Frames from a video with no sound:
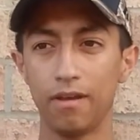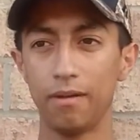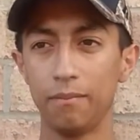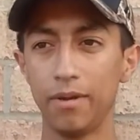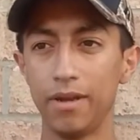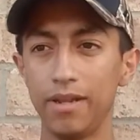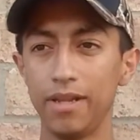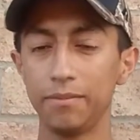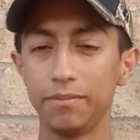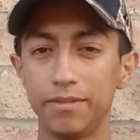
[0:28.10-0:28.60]

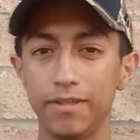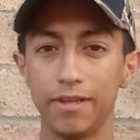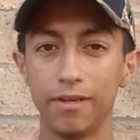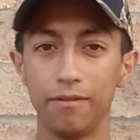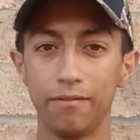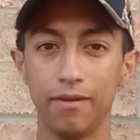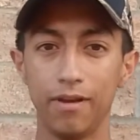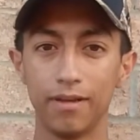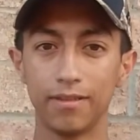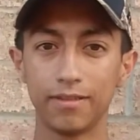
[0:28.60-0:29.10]
My name is Diego
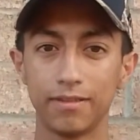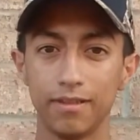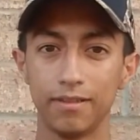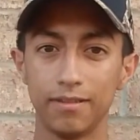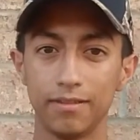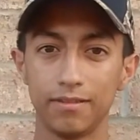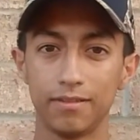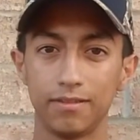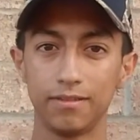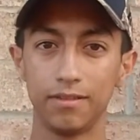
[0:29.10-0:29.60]

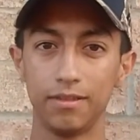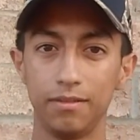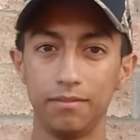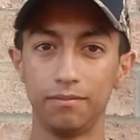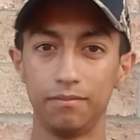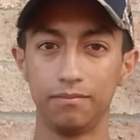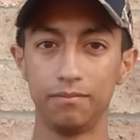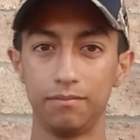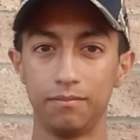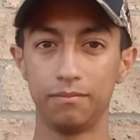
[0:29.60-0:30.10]
Vasquez,
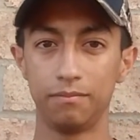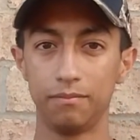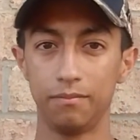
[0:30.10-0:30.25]
and